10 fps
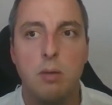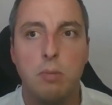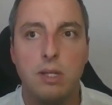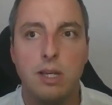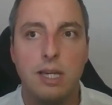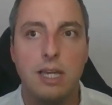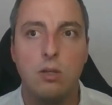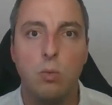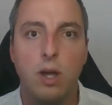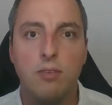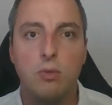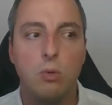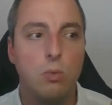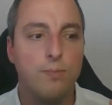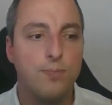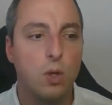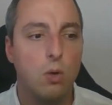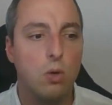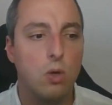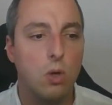But again, we have to
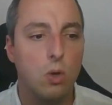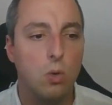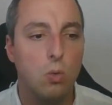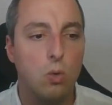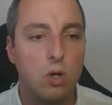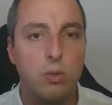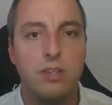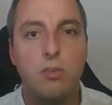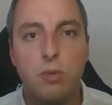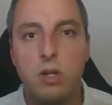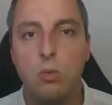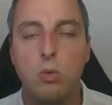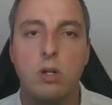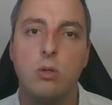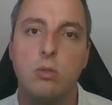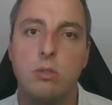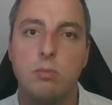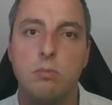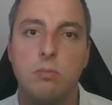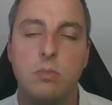work with real world